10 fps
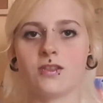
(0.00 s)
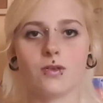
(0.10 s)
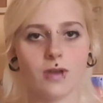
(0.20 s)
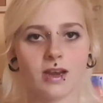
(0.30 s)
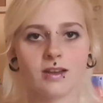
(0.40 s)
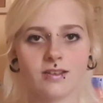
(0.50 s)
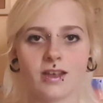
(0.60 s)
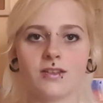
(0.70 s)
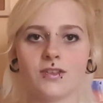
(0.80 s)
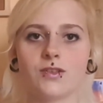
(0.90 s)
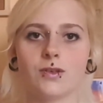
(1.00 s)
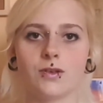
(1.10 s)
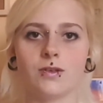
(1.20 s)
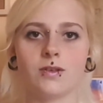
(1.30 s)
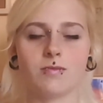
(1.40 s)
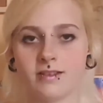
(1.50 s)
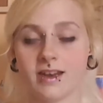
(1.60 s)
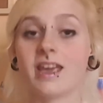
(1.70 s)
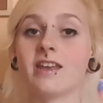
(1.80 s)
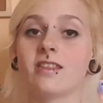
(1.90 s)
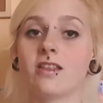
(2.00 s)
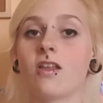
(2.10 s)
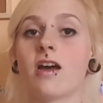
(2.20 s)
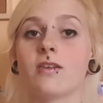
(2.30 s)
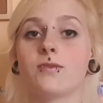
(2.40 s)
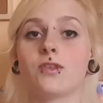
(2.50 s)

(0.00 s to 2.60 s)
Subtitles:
the creator tends to dedicate their life